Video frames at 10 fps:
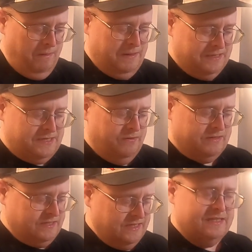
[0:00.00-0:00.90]
I mean
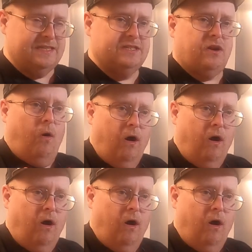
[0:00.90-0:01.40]
seriously, this is